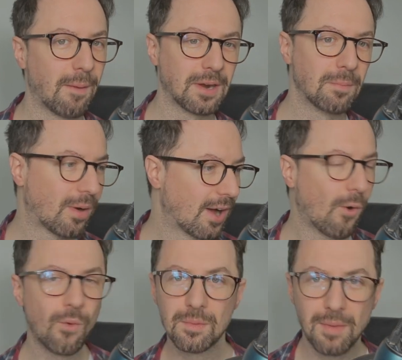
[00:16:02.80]
I'm going to buy
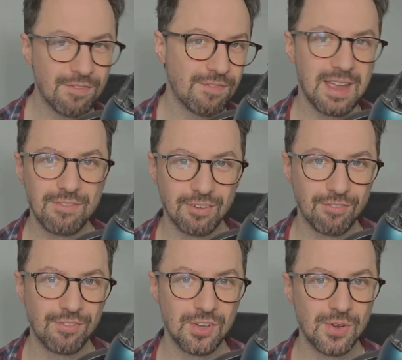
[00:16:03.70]
all of my favorite
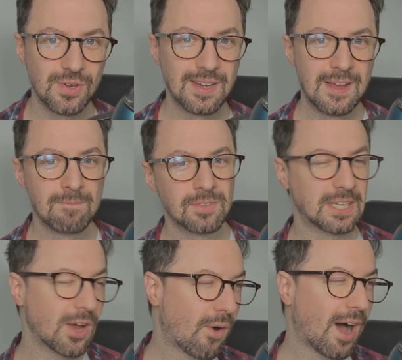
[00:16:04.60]
food. You
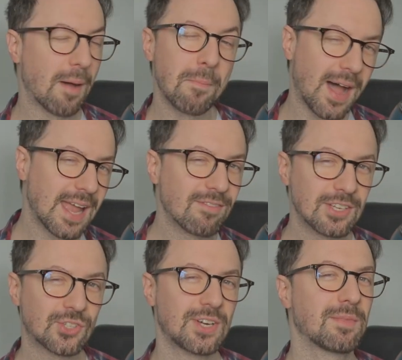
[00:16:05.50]
know what? I might even
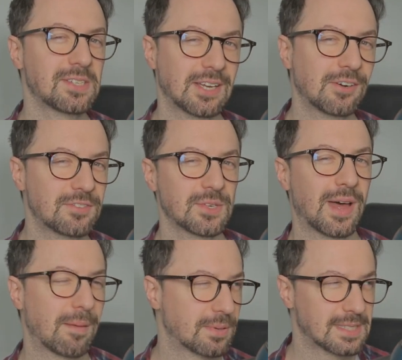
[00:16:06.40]
treat myself to
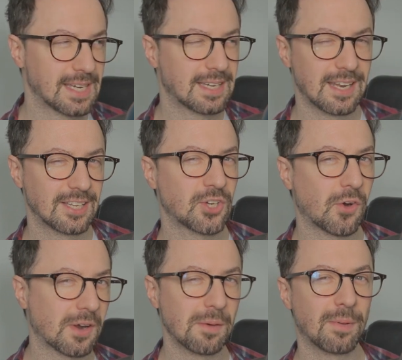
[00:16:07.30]
that particular
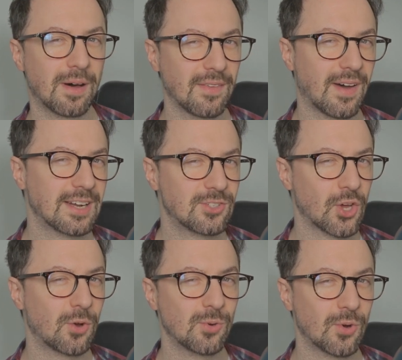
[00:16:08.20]
chocolate bar that I
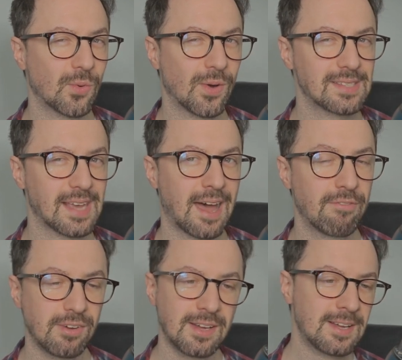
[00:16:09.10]
don't always
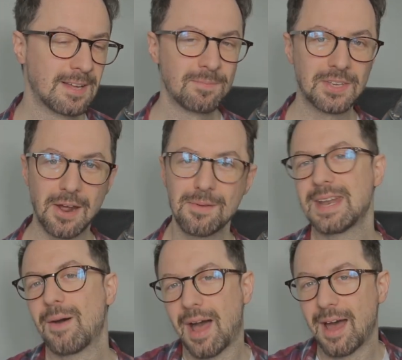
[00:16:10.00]
have. You know,
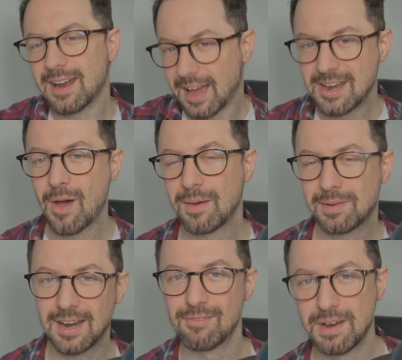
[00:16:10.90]
now I, I know I'm
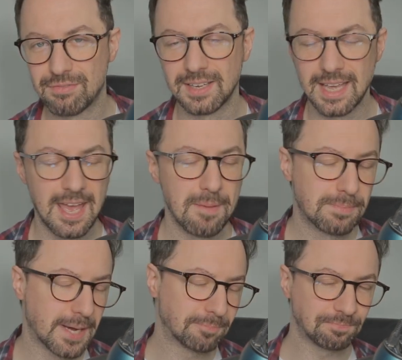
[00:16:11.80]
kind of riffing here,
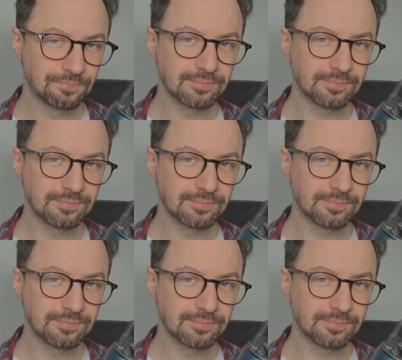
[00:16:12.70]
but